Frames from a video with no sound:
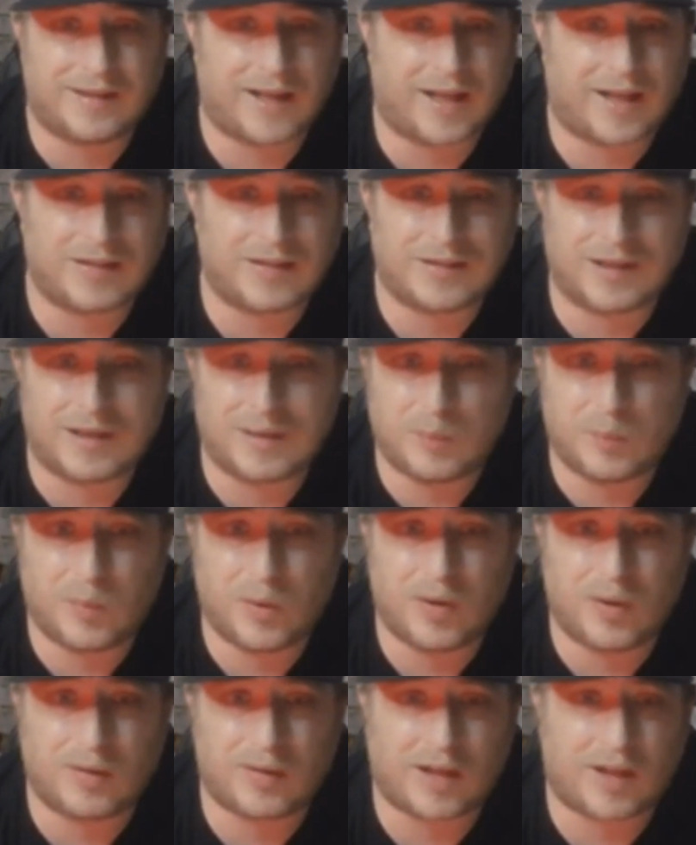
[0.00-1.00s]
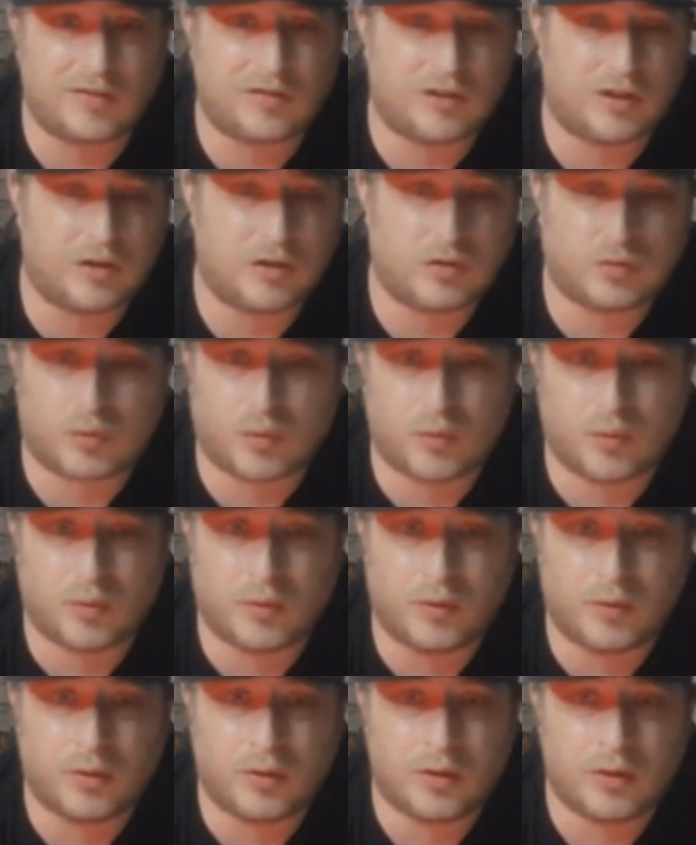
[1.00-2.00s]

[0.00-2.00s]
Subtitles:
actually worked, actually drawn